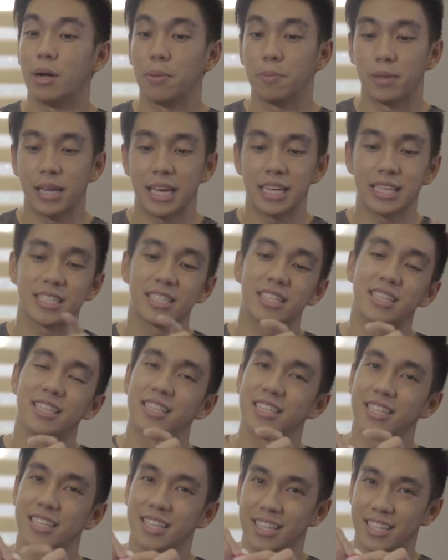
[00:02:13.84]
well placed,
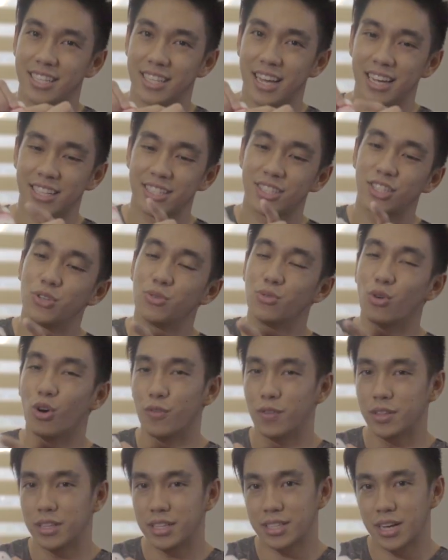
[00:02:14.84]
not too
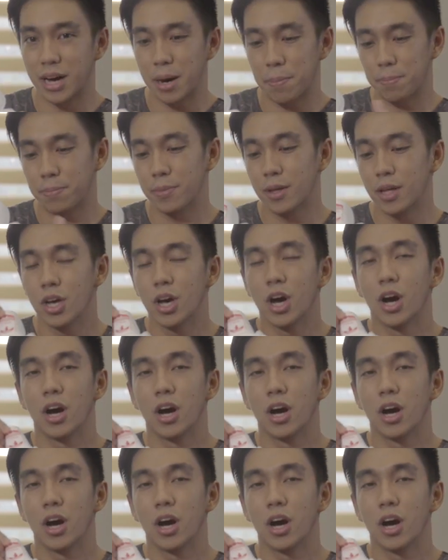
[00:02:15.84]
over the top,